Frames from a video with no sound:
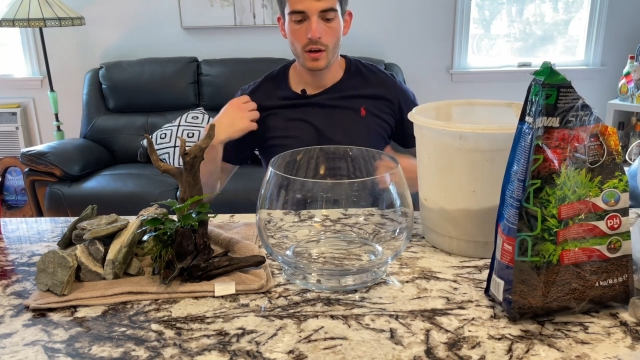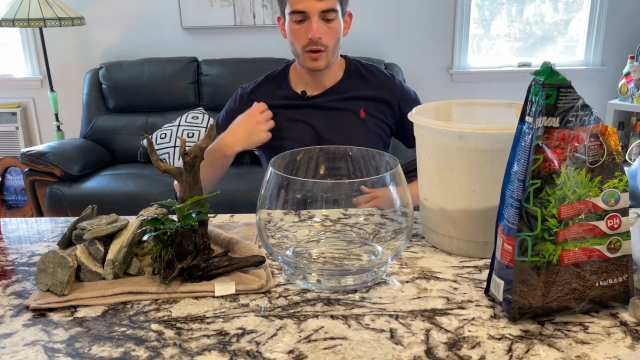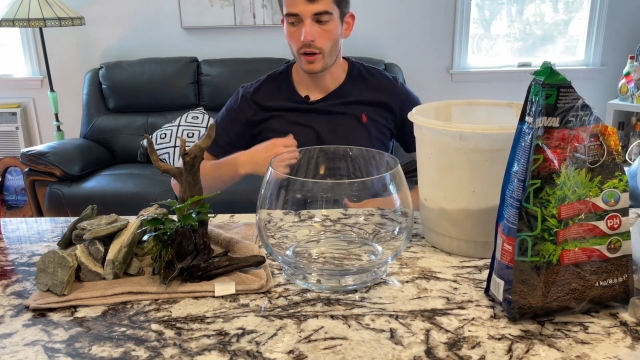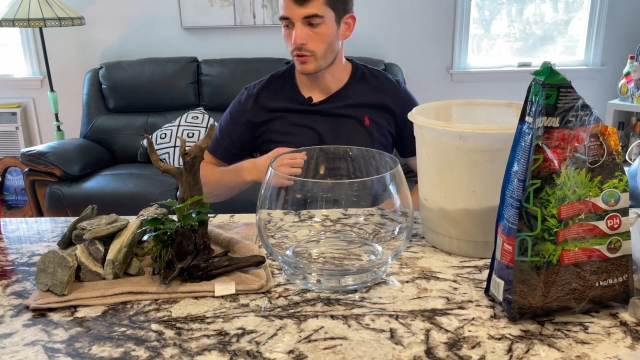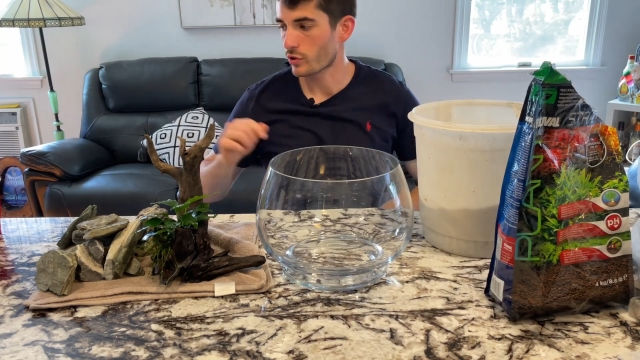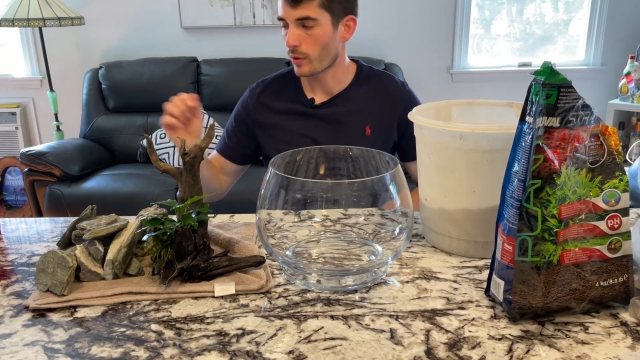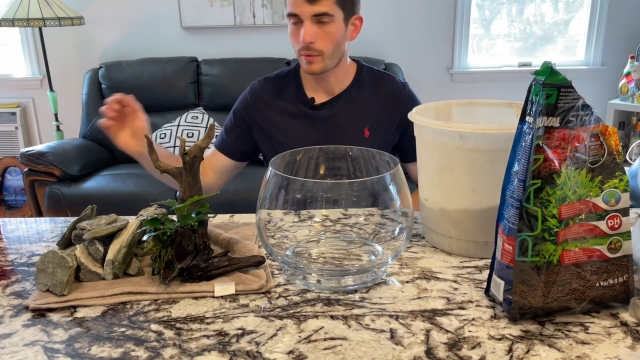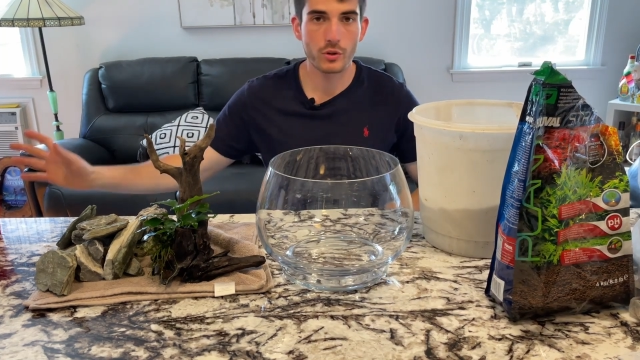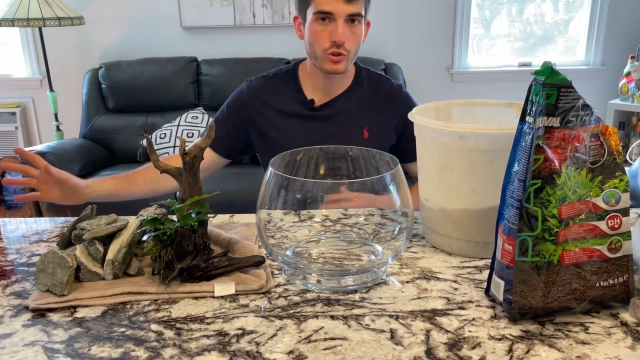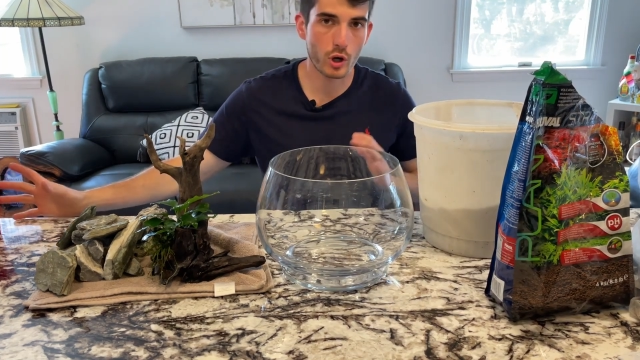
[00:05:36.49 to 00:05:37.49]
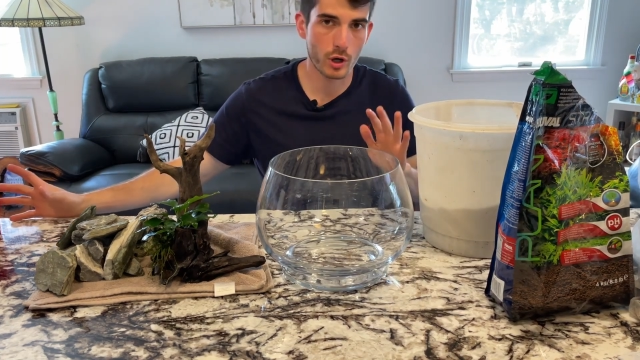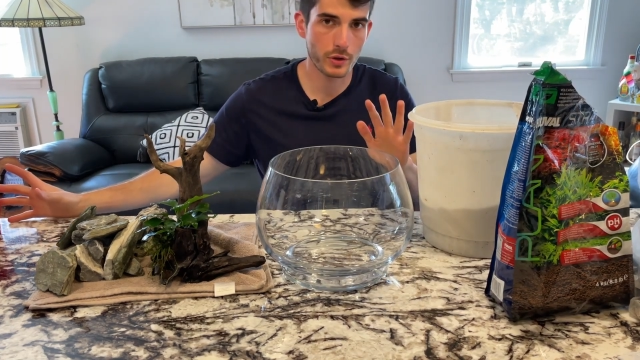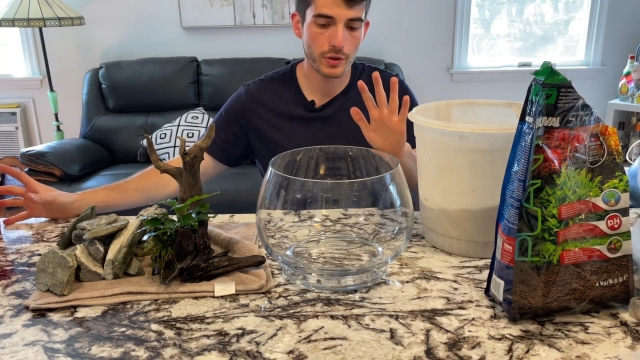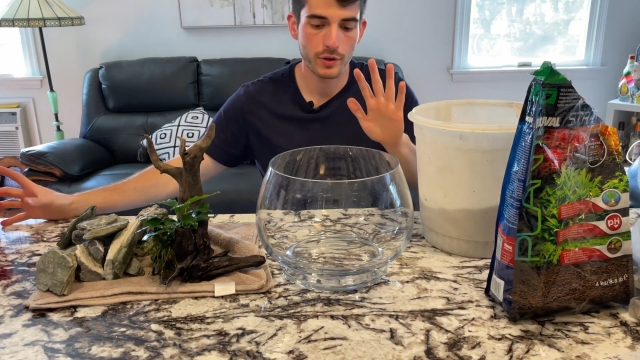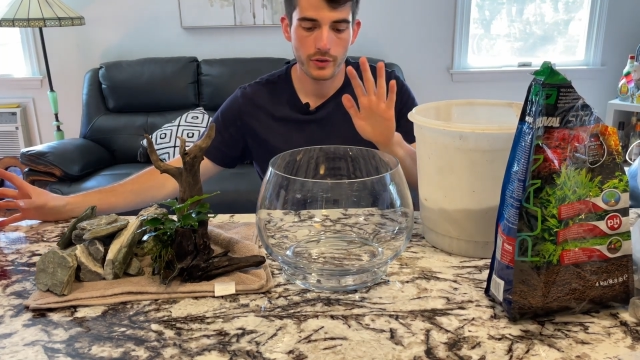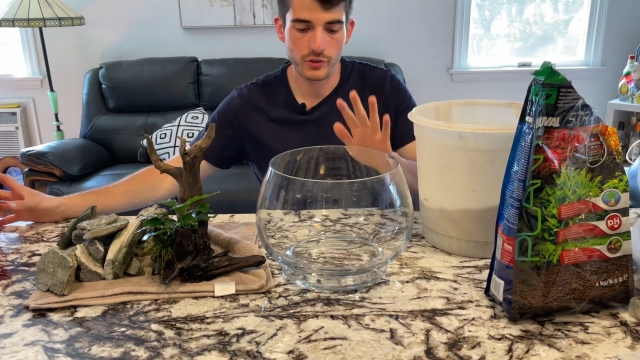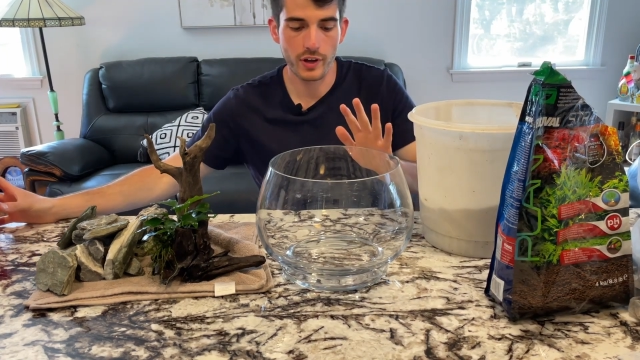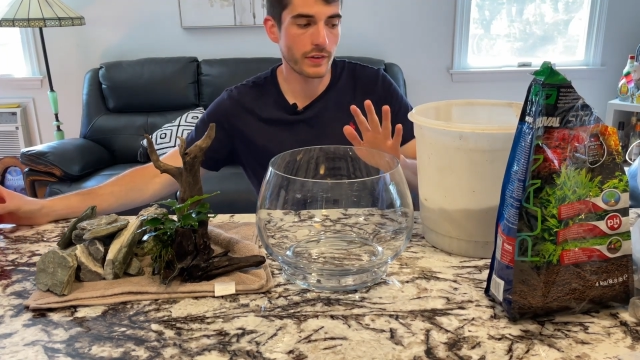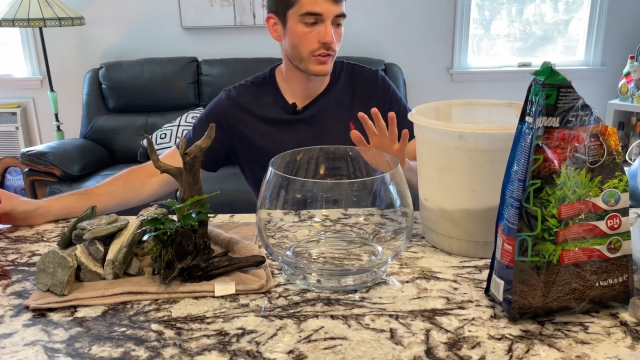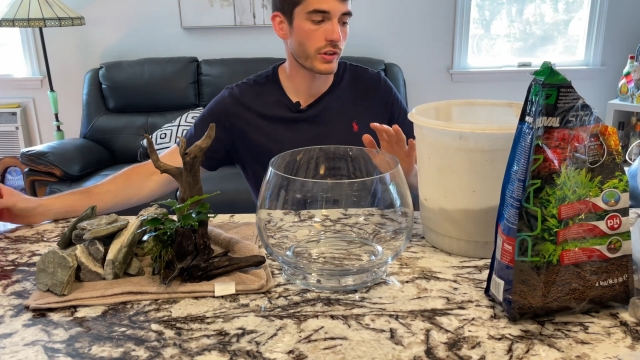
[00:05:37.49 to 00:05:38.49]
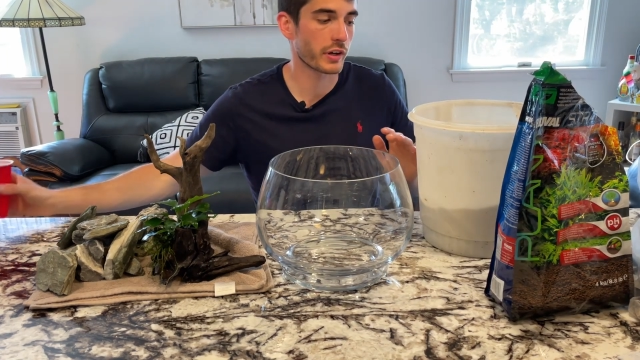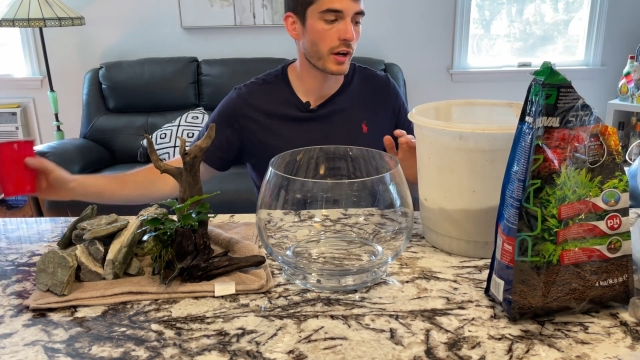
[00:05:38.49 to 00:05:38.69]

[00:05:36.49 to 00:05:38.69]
Okay, so I'm going to start setting this thing